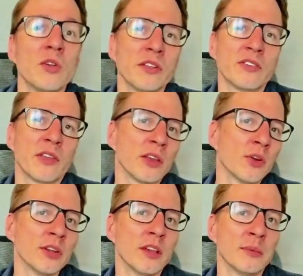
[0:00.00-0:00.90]
These are like
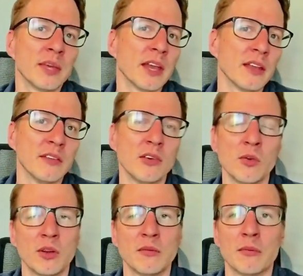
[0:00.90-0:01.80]
hoodlum kids who
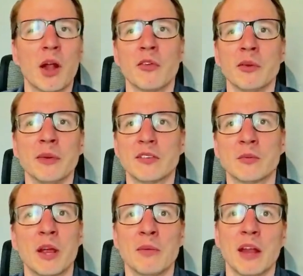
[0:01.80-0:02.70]
would probably be
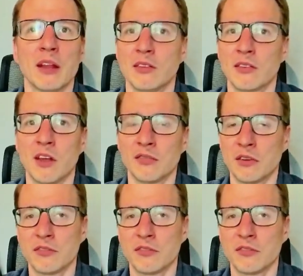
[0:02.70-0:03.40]
spray painting stuff and